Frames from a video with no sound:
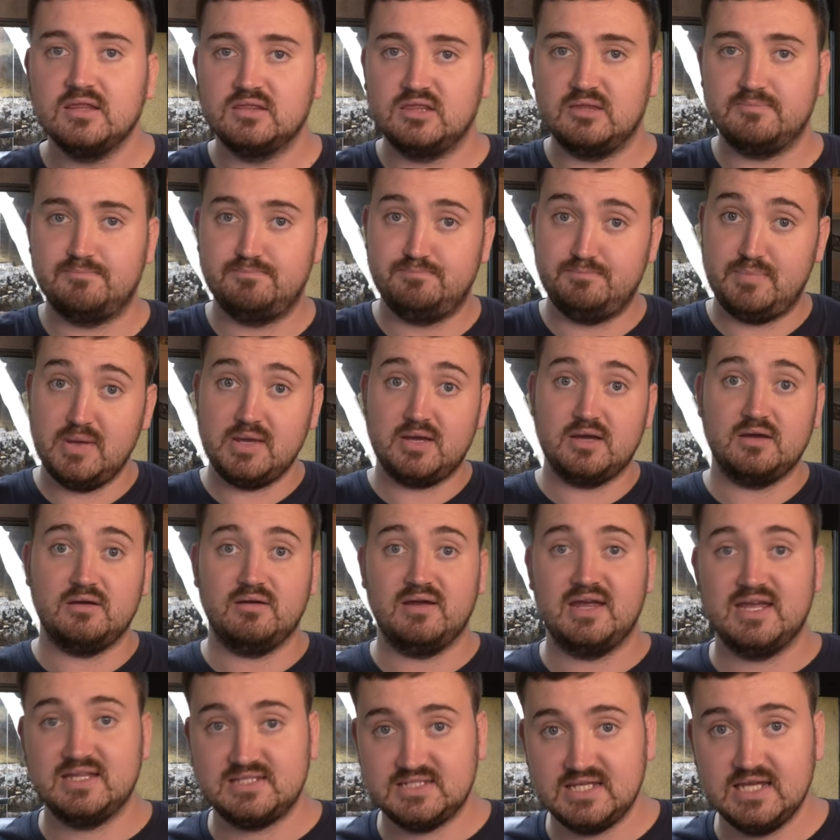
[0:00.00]
the
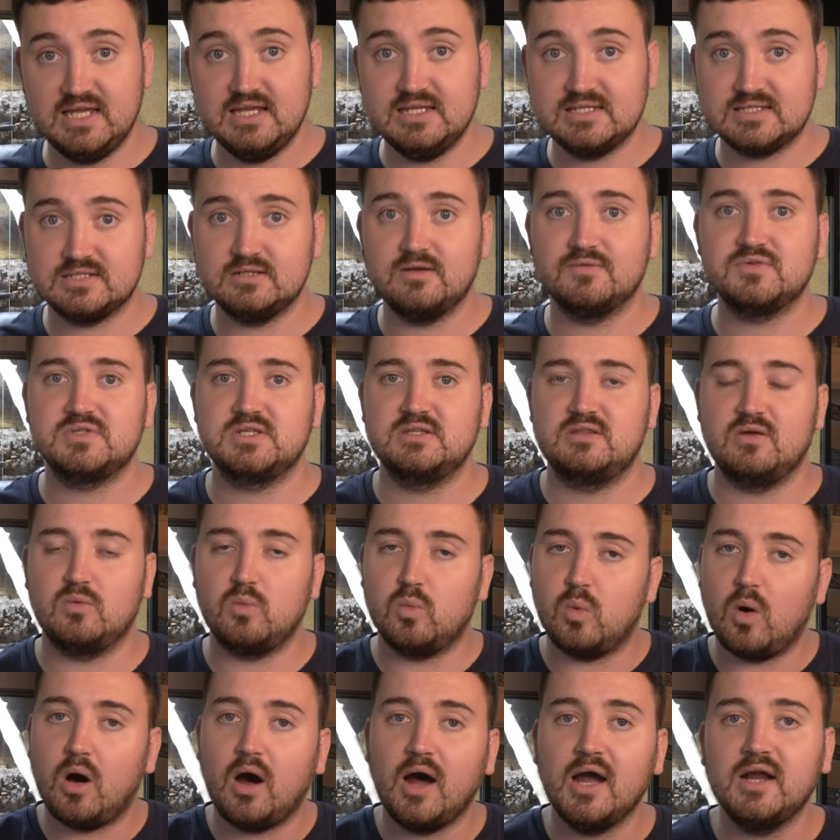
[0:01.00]
bigger it is, and obviously the
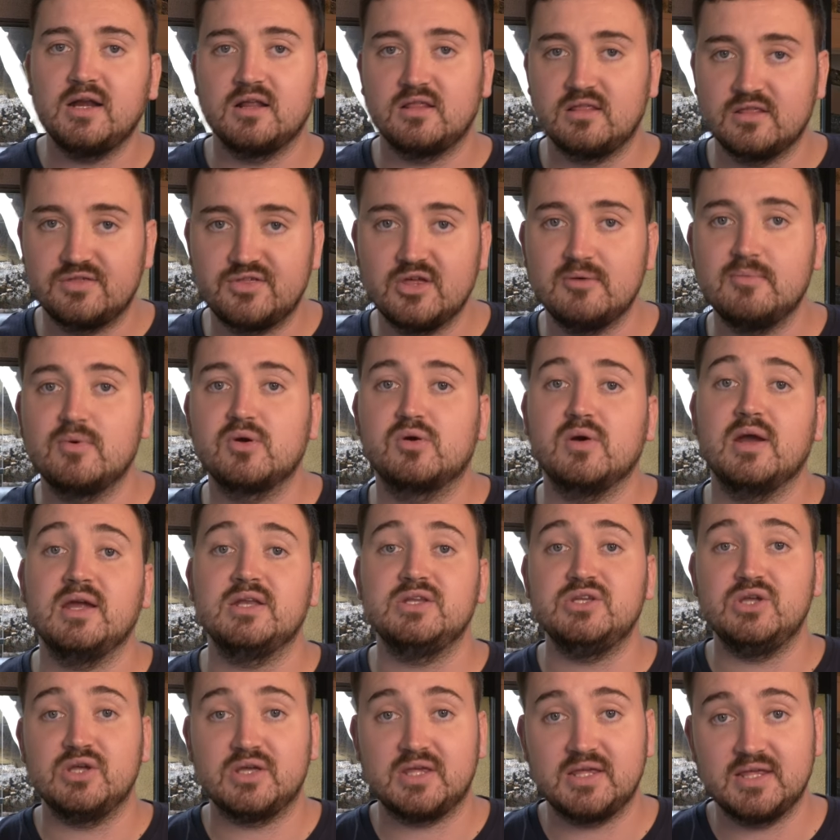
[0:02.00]
wider the thermal
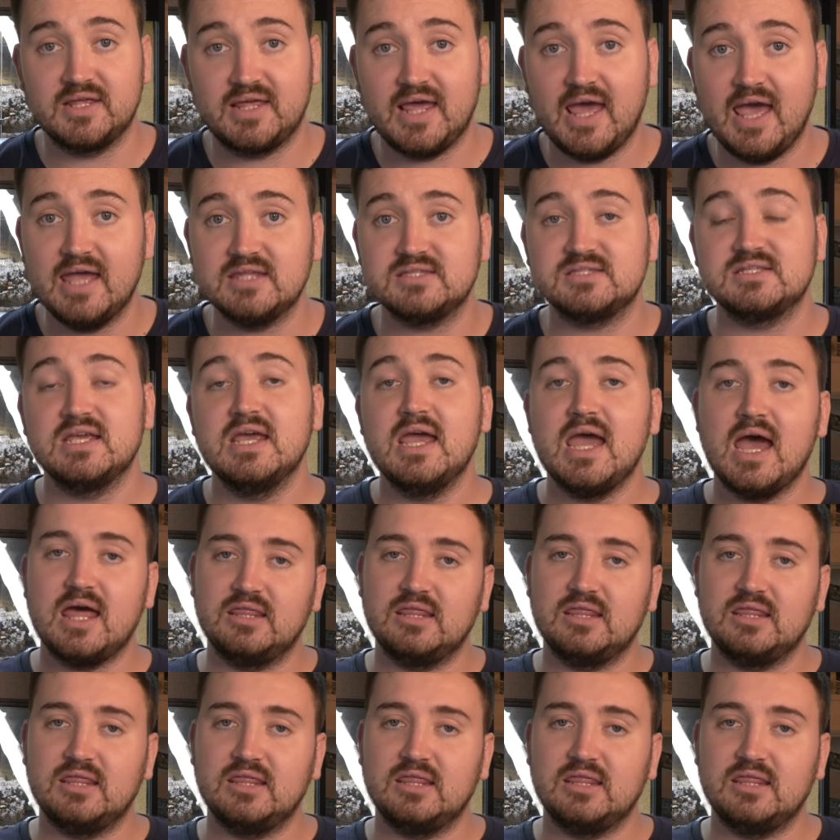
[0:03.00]
gradient you can get